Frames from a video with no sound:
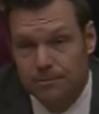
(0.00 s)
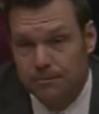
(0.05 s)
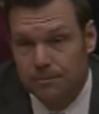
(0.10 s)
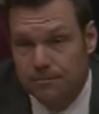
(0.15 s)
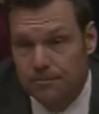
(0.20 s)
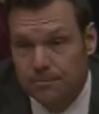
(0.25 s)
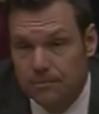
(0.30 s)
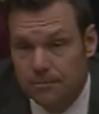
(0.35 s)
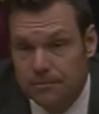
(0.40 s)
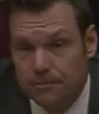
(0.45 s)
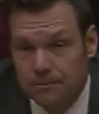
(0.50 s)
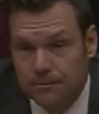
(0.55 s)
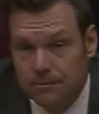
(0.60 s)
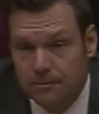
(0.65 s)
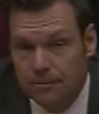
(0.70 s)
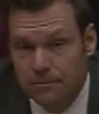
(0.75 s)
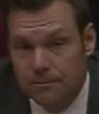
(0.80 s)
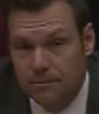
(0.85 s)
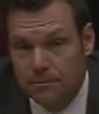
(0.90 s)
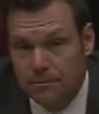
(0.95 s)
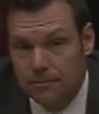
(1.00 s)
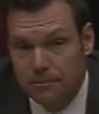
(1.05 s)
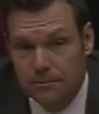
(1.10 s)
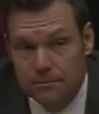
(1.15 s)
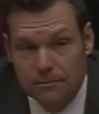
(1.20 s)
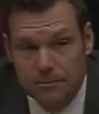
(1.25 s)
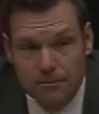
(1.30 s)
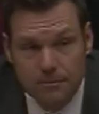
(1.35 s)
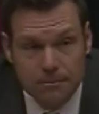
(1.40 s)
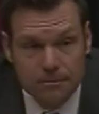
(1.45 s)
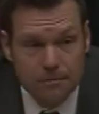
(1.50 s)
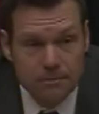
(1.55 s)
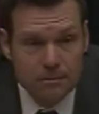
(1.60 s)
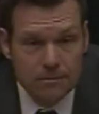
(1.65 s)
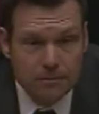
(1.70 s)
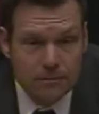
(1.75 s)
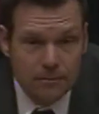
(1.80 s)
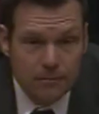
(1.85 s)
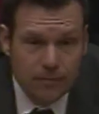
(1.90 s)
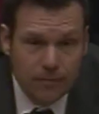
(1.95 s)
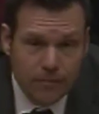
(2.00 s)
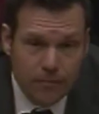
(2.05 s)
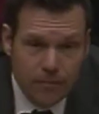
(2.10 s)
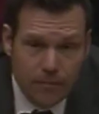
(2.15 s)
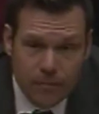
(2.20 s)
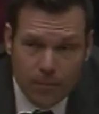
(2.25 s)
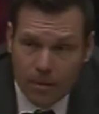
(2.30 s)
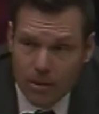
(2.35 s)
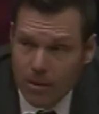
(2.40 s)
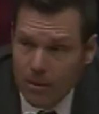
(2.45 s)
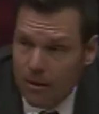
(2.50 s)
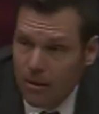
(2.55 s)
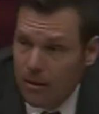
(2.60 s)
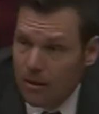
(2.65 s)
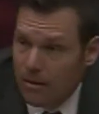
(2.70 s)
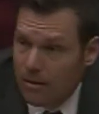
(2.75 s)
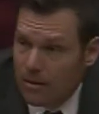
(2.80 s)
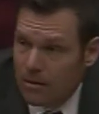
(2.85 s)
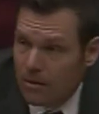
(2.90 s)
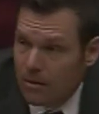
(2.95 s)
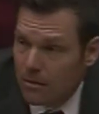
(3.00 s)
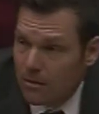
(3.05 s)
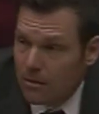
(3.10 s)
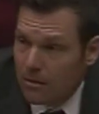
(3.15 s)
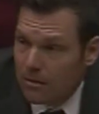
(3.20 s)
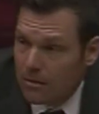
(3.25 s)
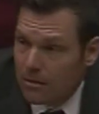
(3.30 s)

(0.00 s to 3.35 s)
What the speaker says: Mr. Husted, you wrote a letter to the President